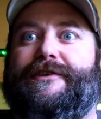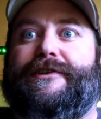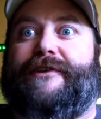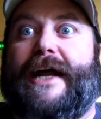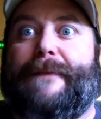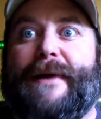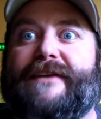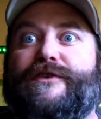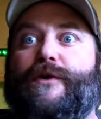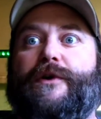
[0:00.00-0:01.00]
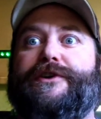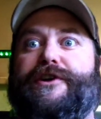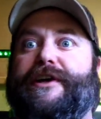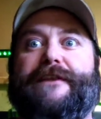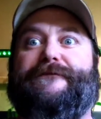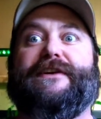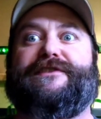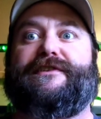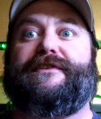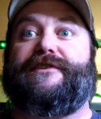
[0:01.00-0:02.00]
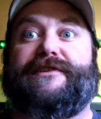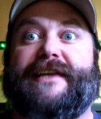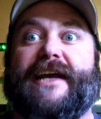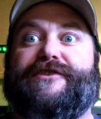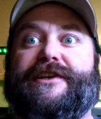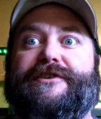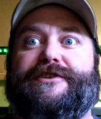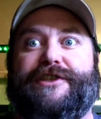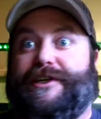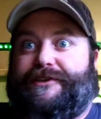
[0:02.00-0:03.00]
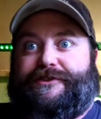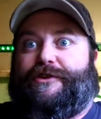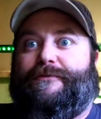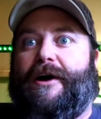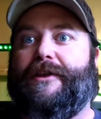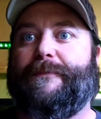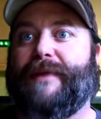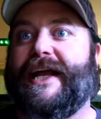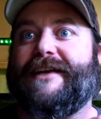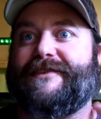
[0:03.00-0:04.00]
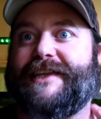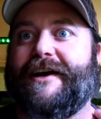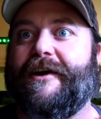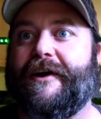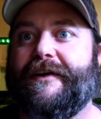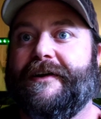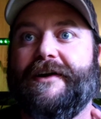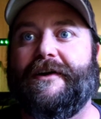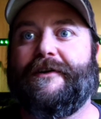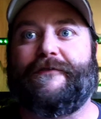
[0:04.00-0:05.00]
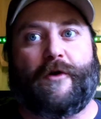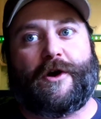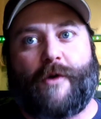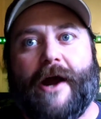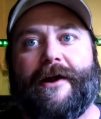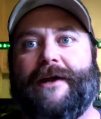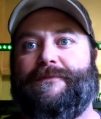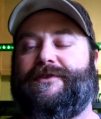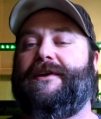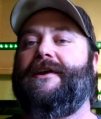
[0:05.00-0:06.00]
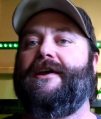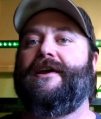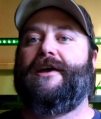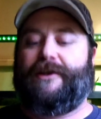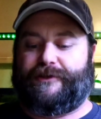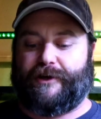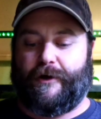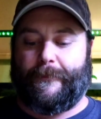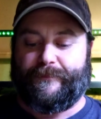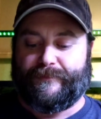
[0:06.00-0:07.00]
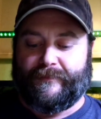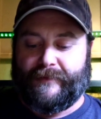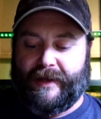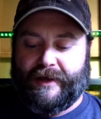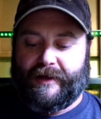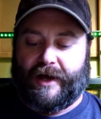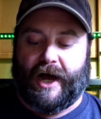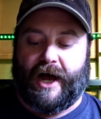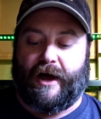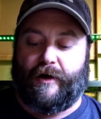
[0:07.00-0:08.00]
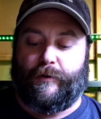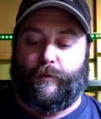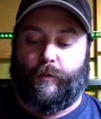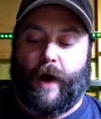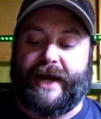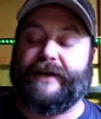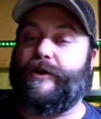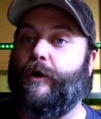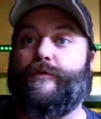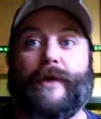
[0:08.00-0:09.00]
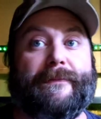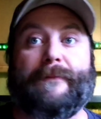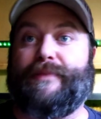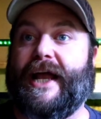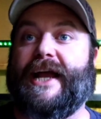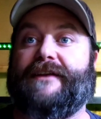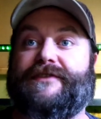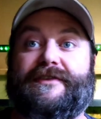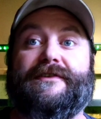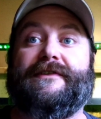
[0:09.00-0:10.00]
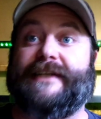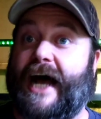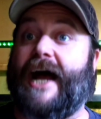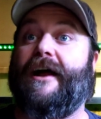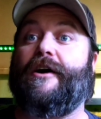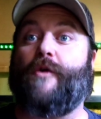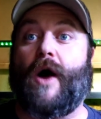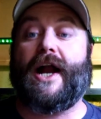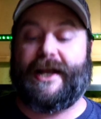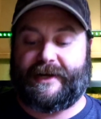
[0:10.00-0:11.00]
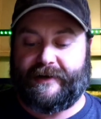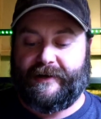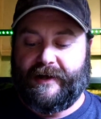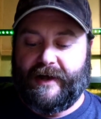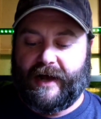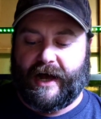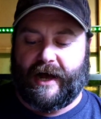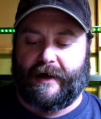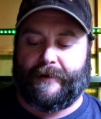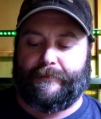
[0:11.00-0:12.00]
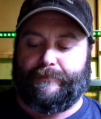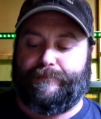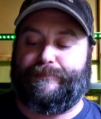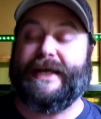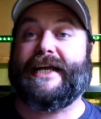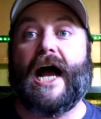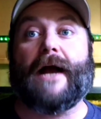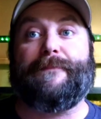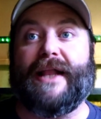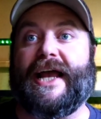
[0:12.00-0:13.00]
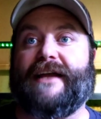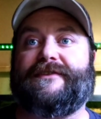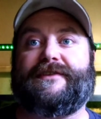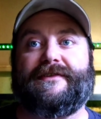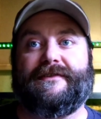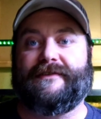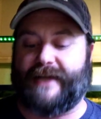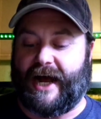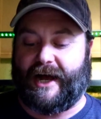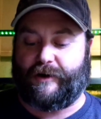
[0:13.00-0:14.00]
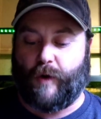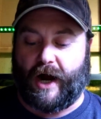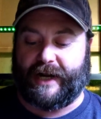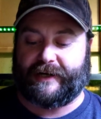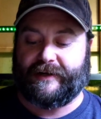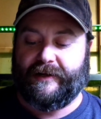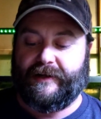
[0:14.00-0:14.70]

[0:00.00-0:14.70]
you're at a pet store, you're in the fish section, you assume all the plants there are for aquariums. So, uh, white and gold ribbon plants, not aquatic. Um, peacock plants, not aquatic.